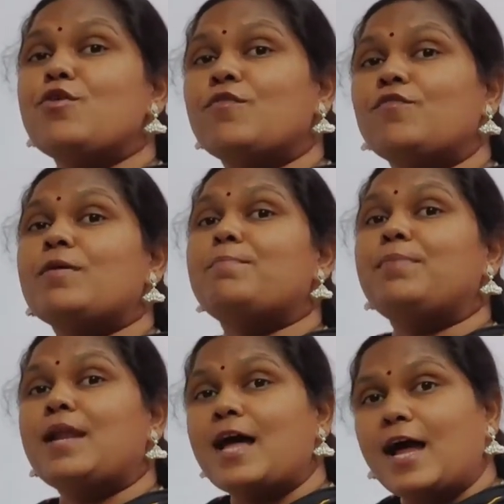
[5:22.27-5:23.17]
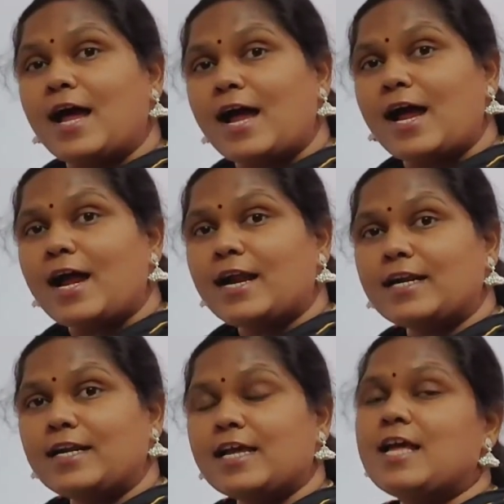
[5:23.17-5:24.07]
of a
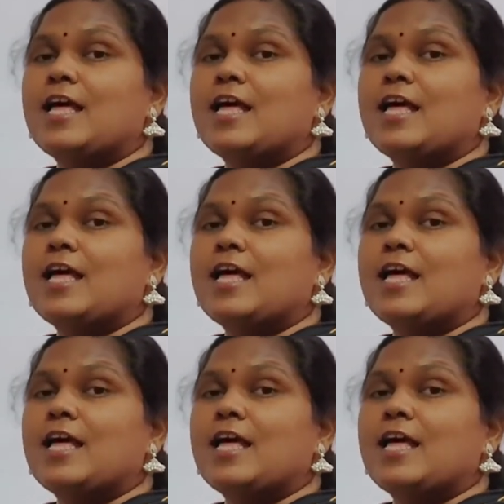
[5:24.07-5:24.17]
plant.